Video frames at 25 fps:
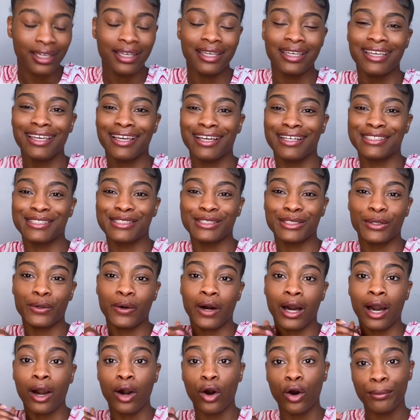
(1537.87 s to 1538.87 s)
Yeah, so
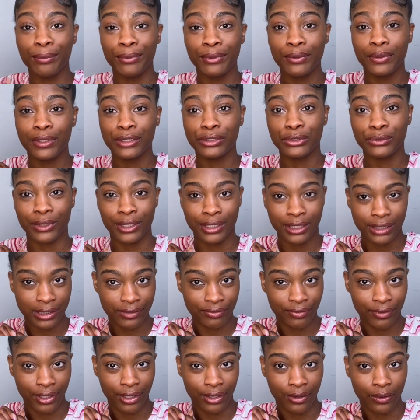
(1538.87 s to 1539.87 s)
I hope you enjoyed this
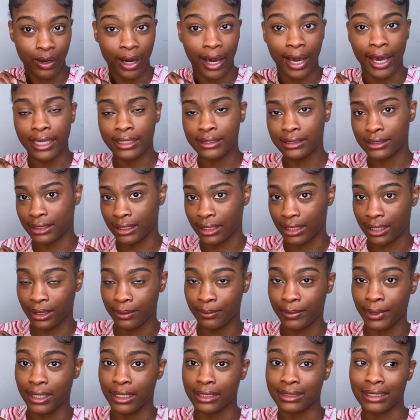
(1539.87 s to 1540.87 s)
video. I did,
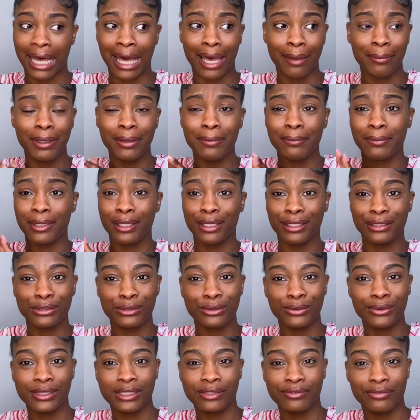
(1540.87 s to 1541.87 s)
because I've been meaning to
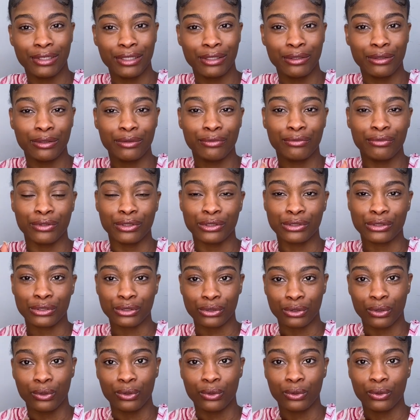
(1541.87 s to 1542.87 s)
this video for
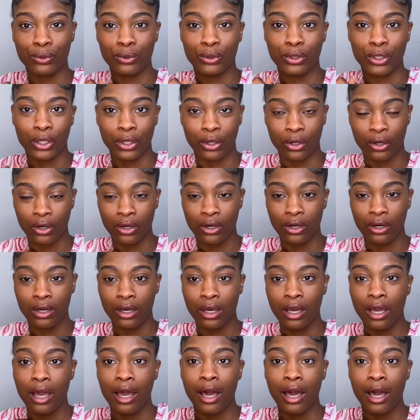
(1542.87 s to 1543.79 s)
so long.